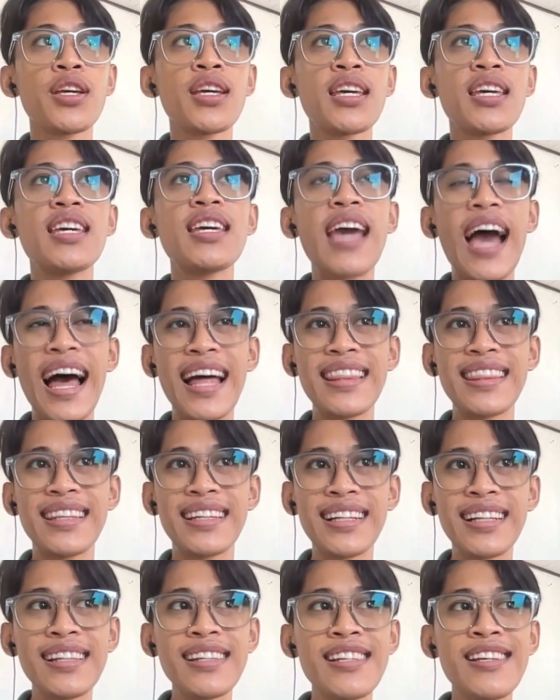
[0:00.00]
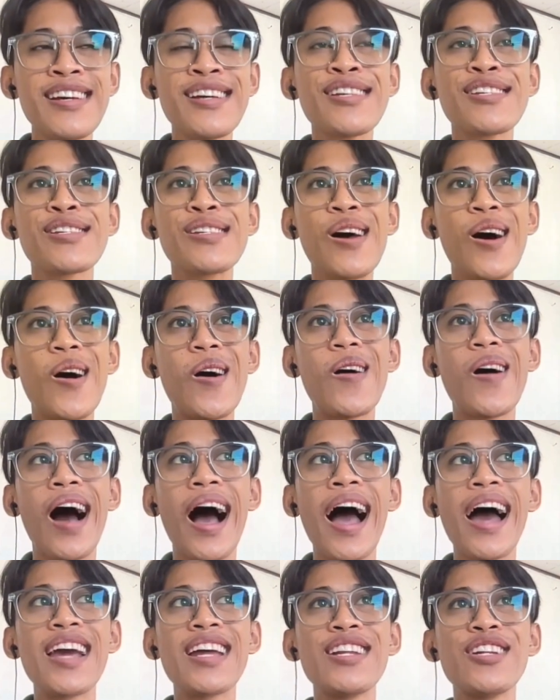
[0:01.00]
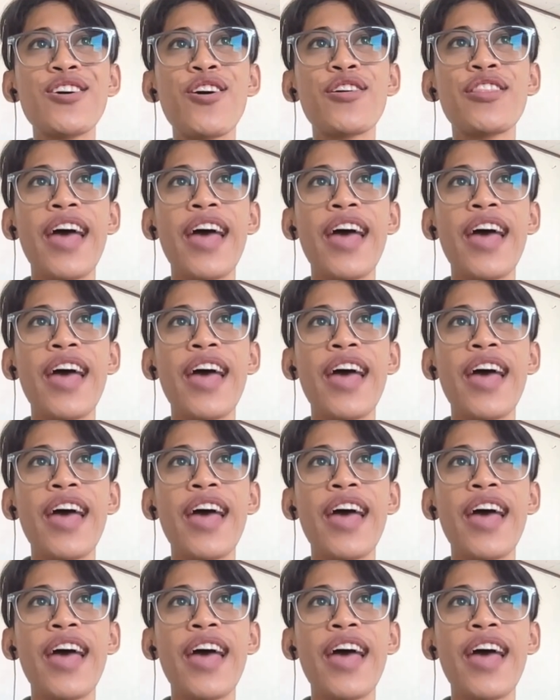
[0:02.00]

he handled, so I know